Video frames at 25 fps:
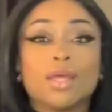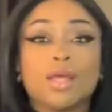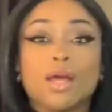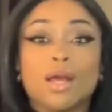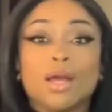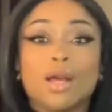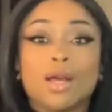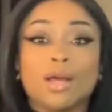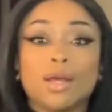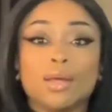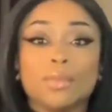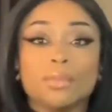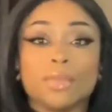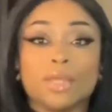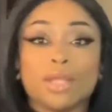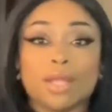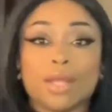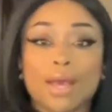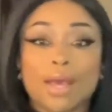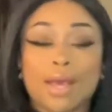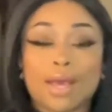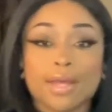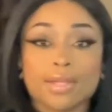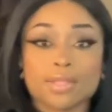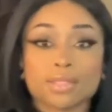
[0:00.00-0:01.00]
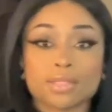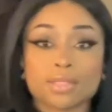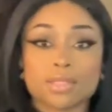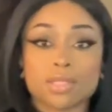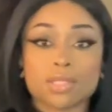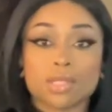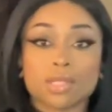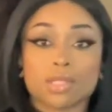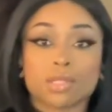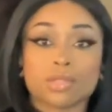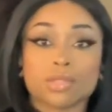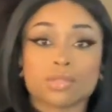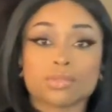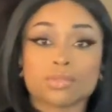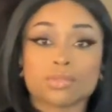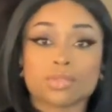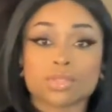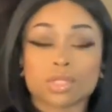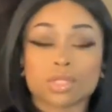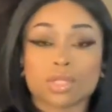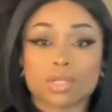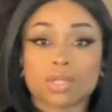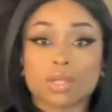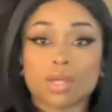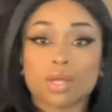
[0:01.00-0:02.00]
Um, it has the
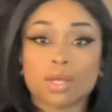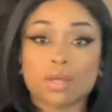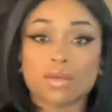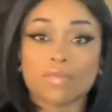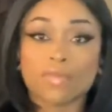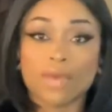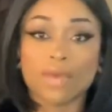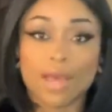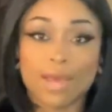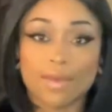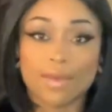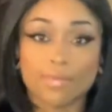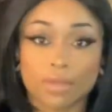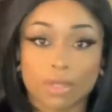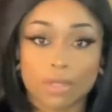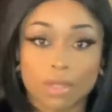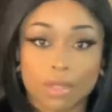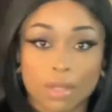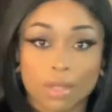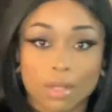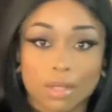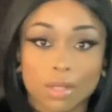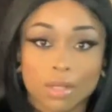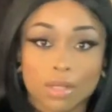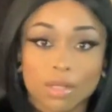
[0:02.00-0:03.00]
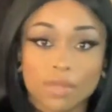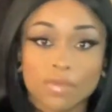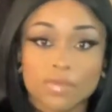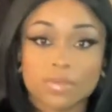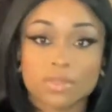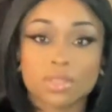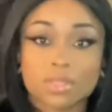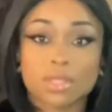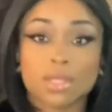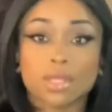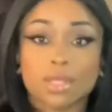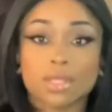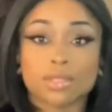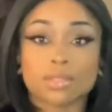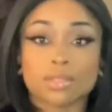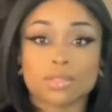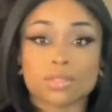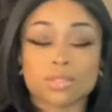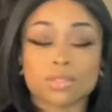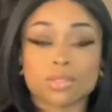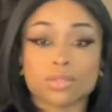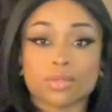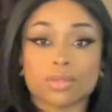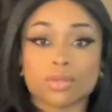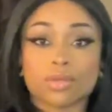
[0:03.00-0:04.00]
illusion of having curves
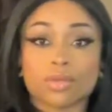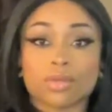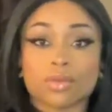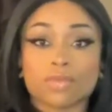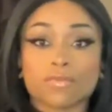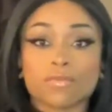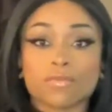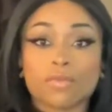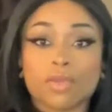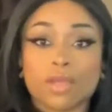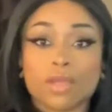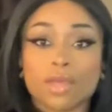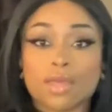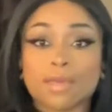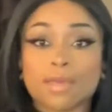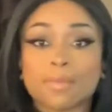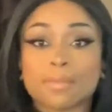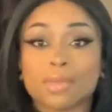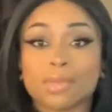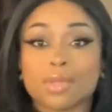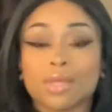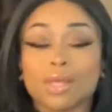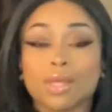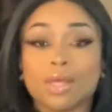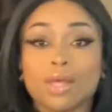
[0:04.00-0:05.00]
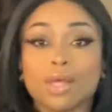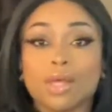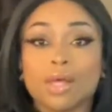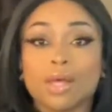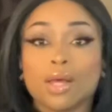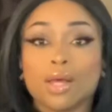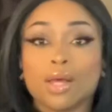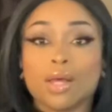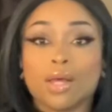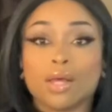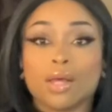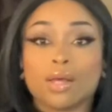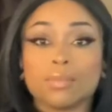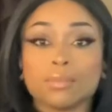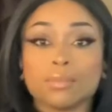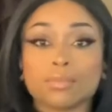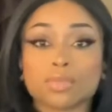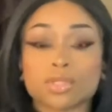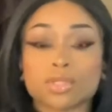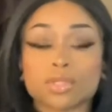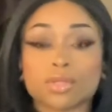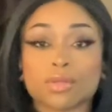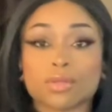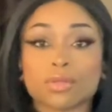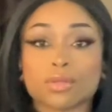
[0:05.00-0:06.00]
into your frame, um,
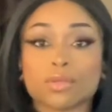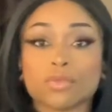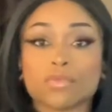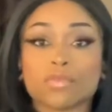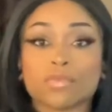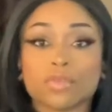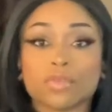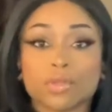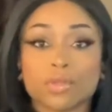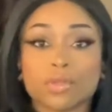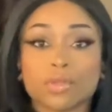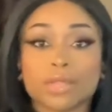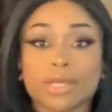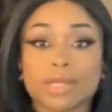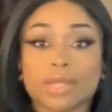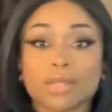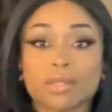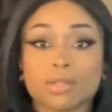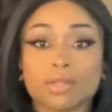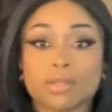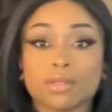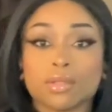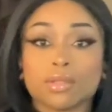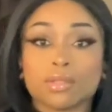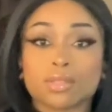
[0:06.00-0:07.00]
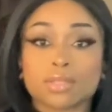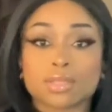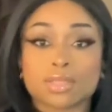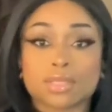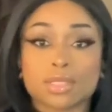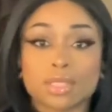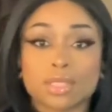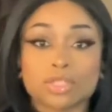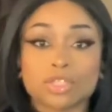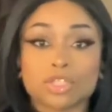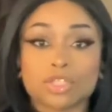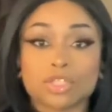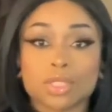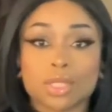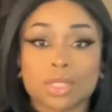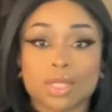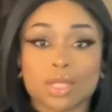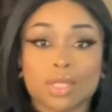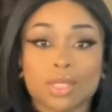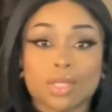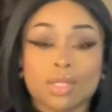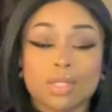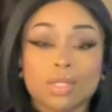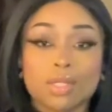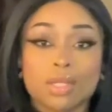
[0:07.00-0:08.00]
so you feel like cinched
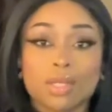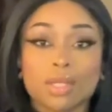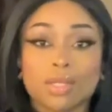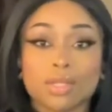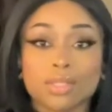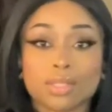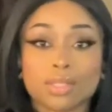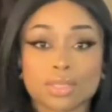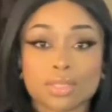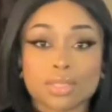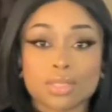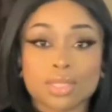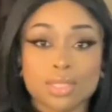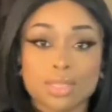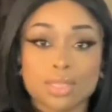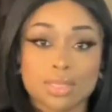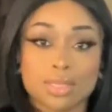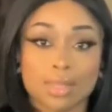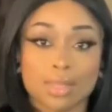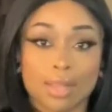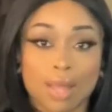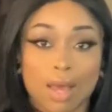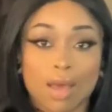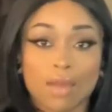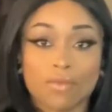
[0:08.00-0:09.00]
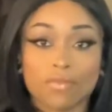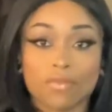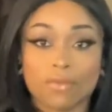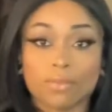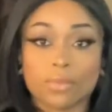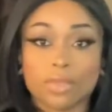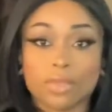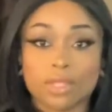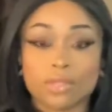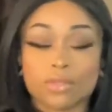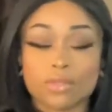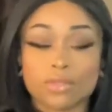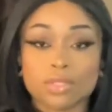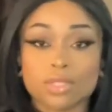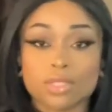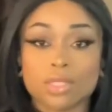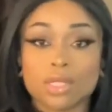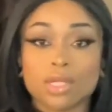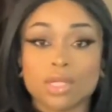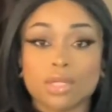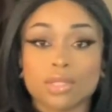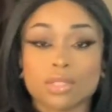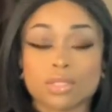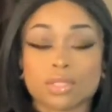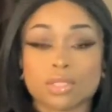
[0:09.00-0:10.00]
in. This is not from
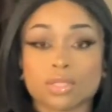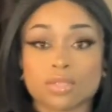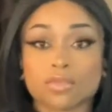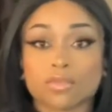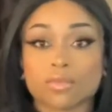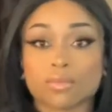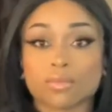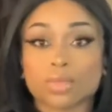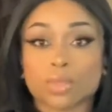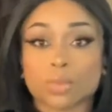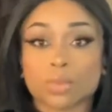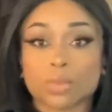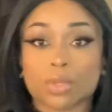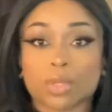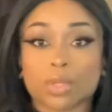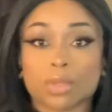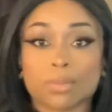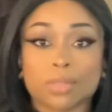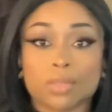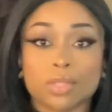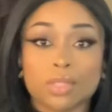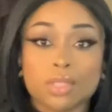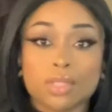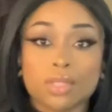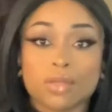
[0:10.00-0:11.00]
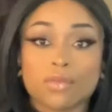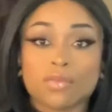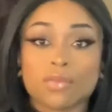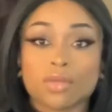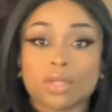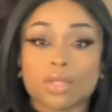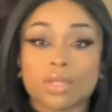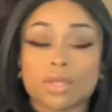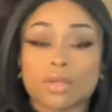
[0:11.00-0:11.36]
Killstar. This is from somewhere completely different.